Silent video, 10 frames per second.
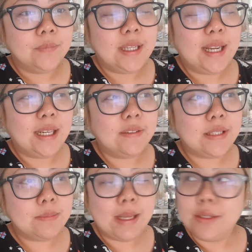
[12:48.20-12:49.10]
it kind of
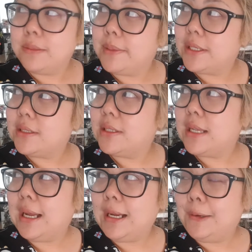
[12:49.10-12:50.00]
smells a bit
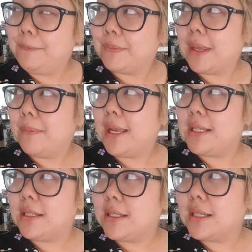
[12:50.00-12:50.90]
um, but
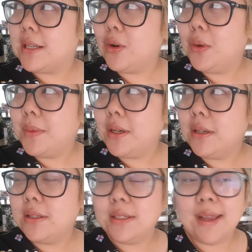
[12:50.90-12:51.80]
it's
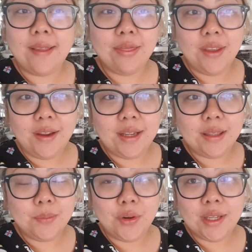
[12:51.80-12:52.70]
almost 10:30 in
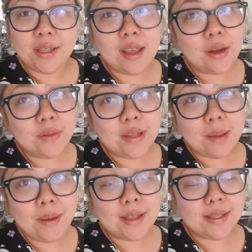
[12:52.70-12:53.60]
the morning Kang was
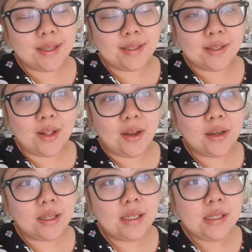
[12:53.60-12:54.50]
up at 6
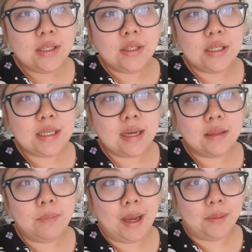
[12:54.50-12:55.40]
o'clock to start
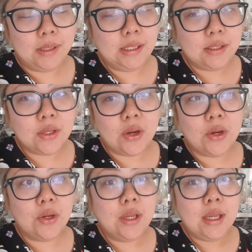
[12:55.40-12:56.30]
the barbie
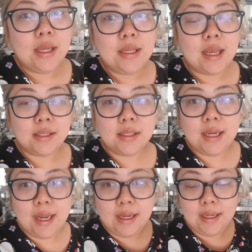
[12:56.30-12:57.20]
so
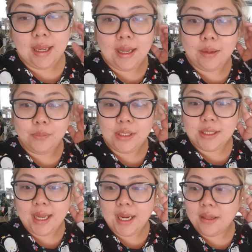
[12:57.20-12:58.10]
yesterday um, we
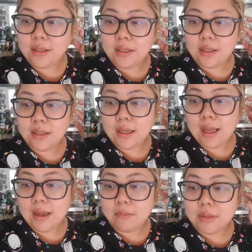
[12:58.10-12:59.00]
just had the
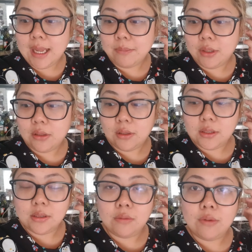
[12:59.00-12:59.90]
um, lamb
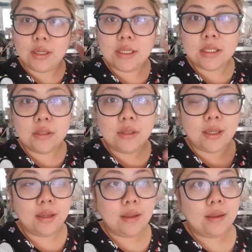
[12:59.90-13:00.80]
gyros on
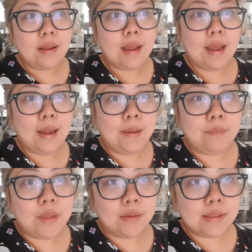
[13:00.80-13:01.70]
rotisserie
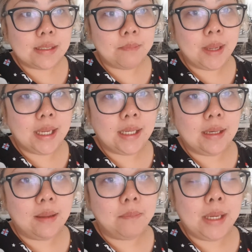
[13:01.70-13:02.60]
um, that was the
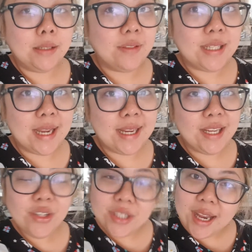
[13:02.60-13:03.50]
main meat of the
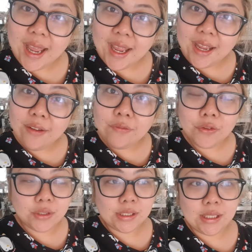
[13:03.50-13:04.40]
day today
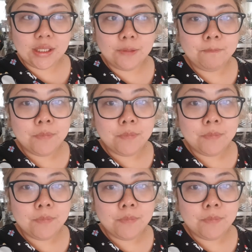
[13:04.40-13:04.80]
for dinner